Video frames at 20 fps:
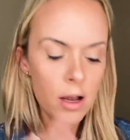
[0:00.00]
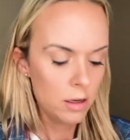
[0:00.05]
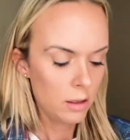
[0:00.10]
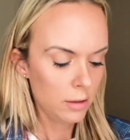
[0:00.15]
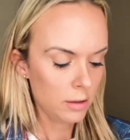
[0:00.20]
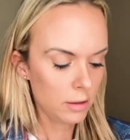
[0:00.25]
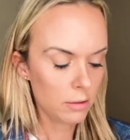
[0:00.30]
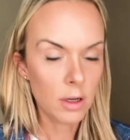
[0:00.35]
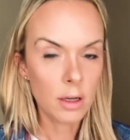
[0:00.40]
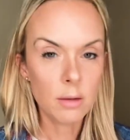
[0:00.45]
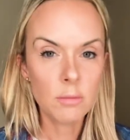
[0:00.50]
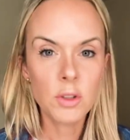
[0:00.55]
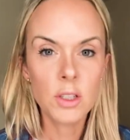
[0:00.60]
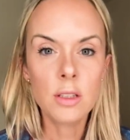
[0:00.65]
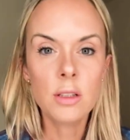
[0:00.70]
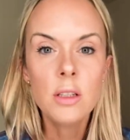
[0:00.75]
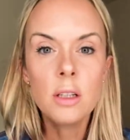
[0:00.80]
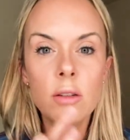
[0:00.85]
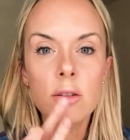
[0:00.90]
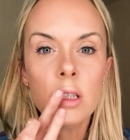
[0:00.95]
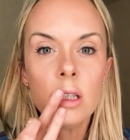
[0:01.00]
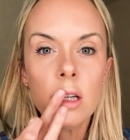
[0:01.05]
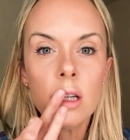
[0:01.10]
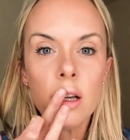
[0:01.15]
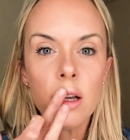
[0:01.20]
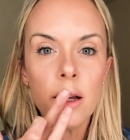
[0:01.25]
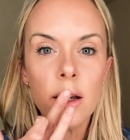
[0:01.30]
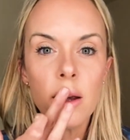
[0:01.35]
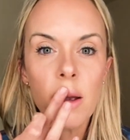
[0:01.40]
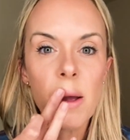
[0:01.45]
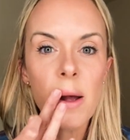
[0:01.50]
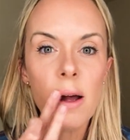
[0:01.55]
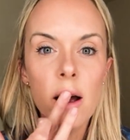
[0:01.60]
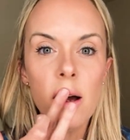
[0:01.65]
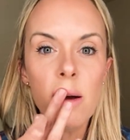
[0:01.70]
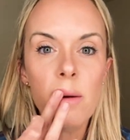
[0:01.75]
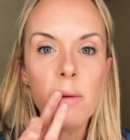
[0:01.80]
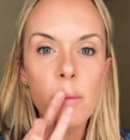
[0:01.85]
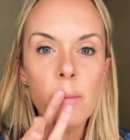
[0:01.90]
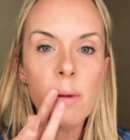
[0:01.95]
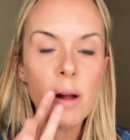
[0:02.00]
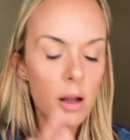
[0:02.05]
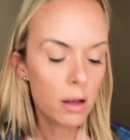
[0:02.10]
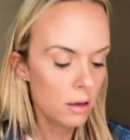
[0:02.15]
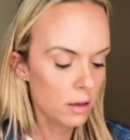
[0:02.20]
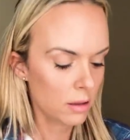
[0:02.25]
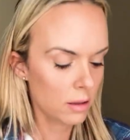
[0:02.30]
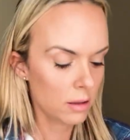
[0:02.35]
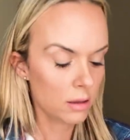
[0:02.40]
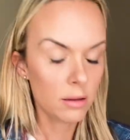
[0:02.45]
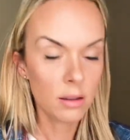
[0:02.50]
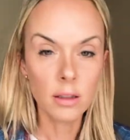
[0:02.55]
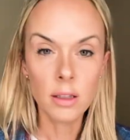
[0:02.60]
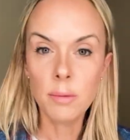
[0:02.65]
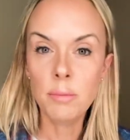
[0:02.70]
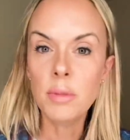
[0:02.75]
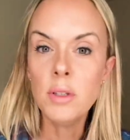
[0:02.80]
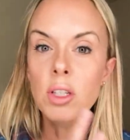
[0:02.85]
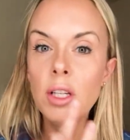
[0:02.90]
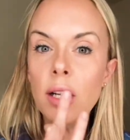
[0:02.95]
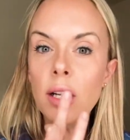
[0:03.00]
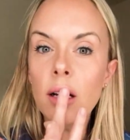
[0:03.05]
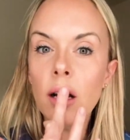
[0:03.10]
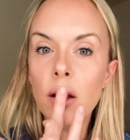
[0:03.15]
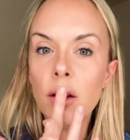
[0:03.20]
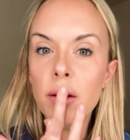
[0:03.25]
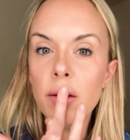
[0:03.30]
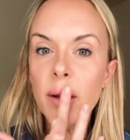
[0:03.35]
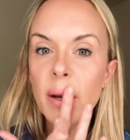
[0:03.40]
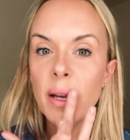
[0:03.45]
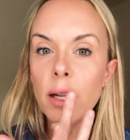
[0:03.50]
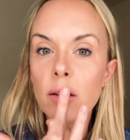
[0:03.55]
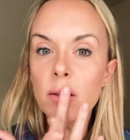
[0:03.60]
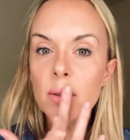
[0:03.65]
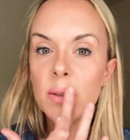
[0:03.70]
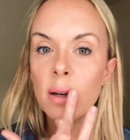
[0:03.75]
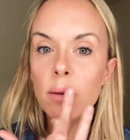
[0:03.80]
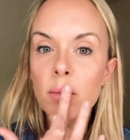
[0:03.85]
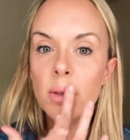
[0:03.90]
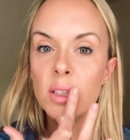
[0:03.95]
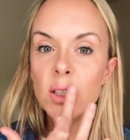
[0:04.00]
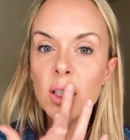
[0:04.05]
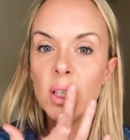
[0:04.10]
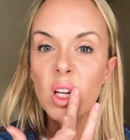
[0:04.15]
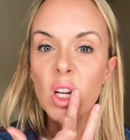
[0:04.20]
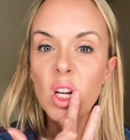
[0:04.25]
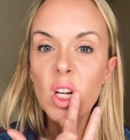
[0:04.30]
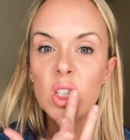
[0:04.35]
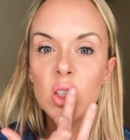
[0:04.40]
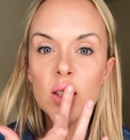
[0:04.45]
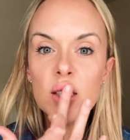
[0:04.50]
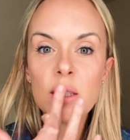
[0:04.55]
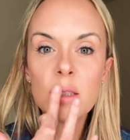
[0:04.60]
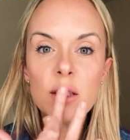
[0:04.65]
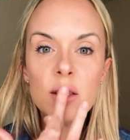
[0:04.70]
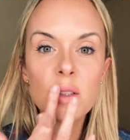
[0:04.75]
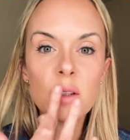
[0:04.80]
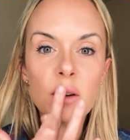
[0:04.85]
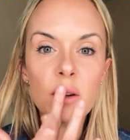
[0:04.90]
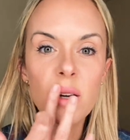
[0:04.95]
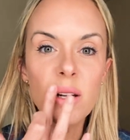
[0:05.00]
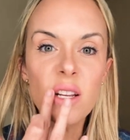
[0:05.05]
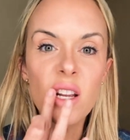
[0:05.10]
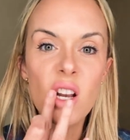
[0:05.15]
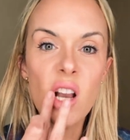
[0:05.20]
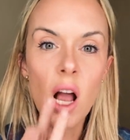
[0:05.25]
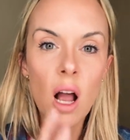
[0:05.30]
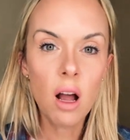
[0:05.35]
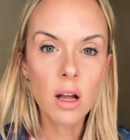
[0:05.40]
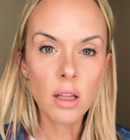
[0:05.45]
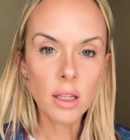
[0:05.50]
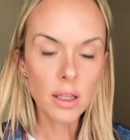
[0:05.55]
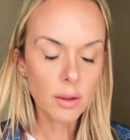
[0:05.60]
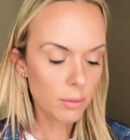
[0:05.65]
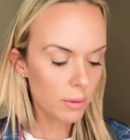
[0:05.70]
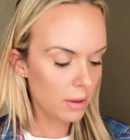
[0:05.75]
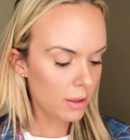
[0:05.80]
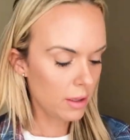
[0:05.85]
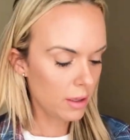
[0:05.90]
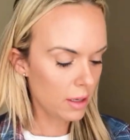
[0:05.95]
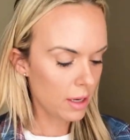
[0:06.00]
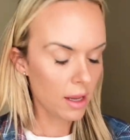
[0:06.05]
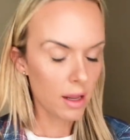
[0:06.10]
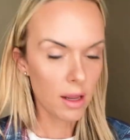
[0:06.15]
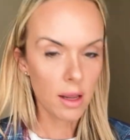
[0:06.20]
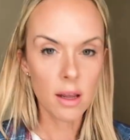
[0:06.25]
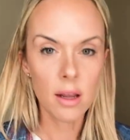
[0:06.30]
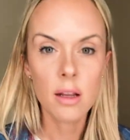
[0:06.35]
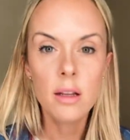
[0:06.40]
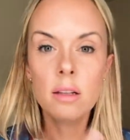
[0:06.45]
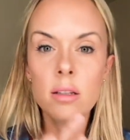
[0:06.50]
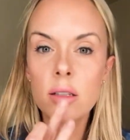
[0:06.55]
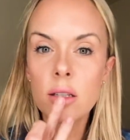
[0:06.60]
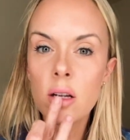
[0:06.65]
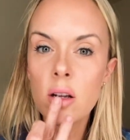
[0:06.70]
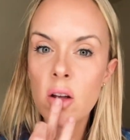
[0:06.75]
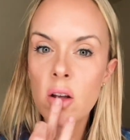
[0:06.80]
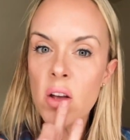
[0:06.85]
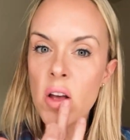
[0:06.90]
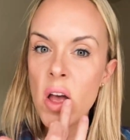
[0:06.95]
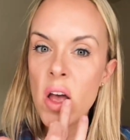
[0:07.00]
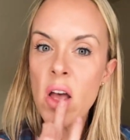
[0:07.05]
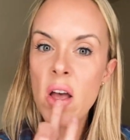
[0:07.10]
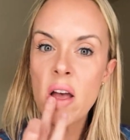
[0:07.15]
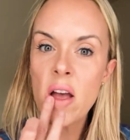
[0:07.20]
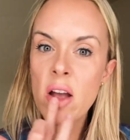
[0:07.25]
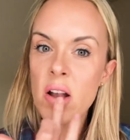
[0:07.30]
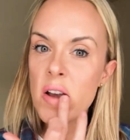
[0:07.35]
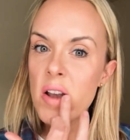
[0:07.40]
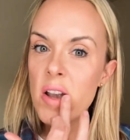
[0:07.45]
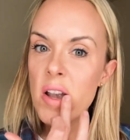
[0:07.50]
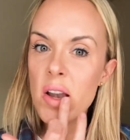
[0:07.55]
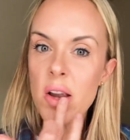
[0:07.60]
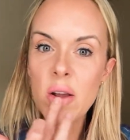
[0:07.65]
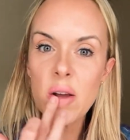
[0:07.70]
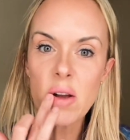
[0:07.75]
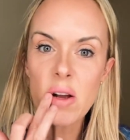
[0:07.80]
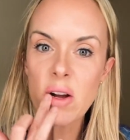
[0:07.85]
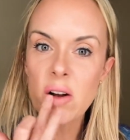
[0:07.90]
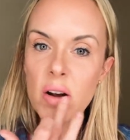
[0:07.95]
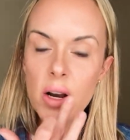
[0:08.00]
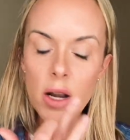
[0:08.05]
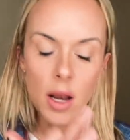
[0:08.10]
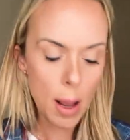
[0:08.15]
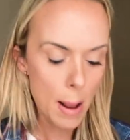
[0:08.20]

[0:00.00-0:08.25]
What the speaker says: So I'm just using the lip and cheek color that I used on the cheeks. So I did Hollywood and Nude.